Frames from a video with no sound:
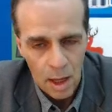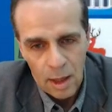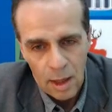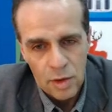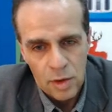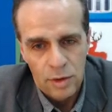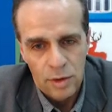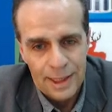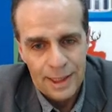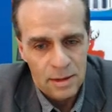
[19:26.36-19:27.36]
Dr.
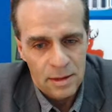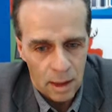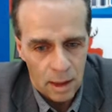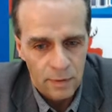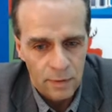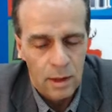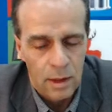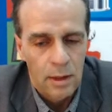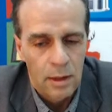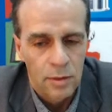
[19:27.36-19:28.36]
Elena
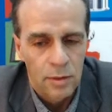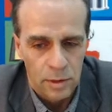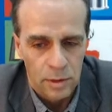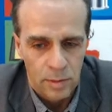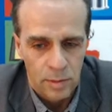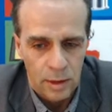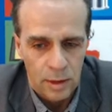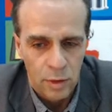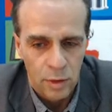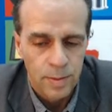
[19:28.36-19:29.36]
Zagainova, who was my
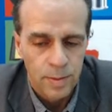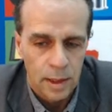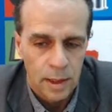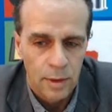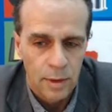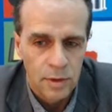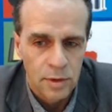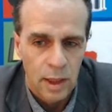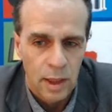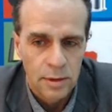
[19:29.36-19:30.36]
co-PI on this
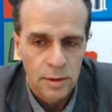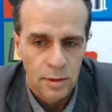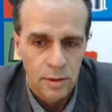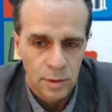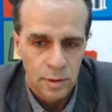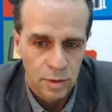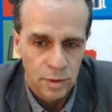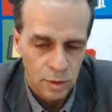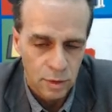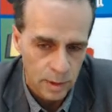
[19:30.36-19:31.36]
grant and who
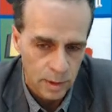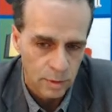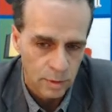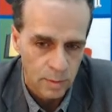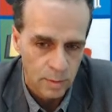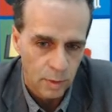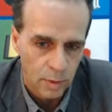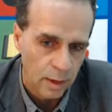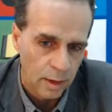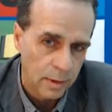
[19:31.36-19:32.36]
introduced me to this
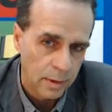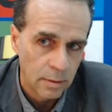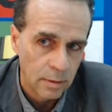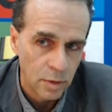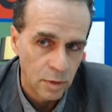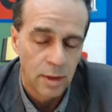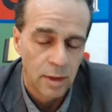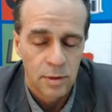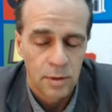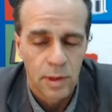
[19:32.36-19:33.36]
program in
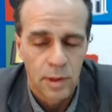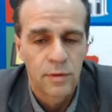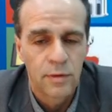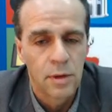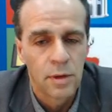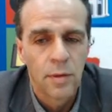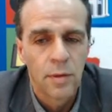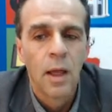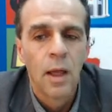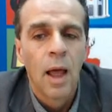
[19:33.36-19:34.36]
2012 or so,
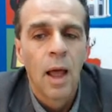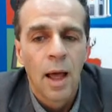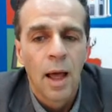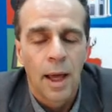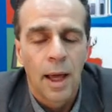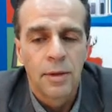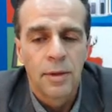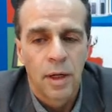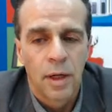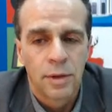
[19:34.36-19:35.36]
and
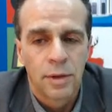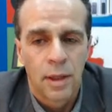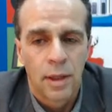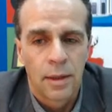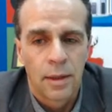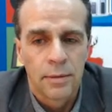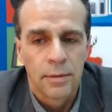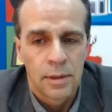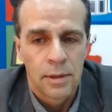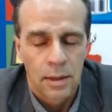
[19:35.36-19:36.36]
Dr.
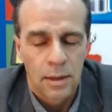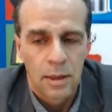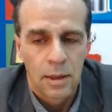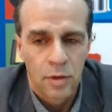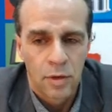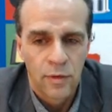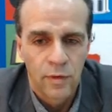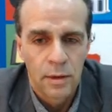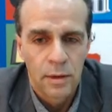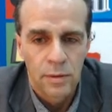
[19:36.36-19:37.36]
Natalia
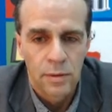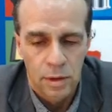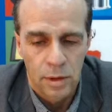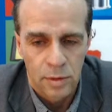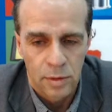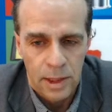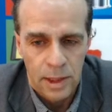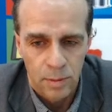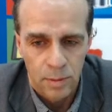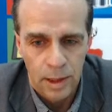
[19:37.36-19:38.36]
Gladkova, who was also a
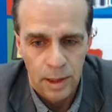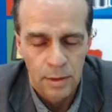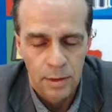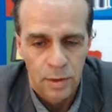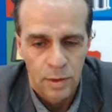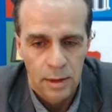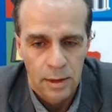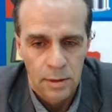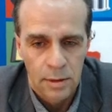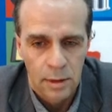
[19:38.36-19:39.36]
major player in this
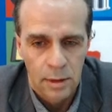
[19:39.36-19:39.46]
grant and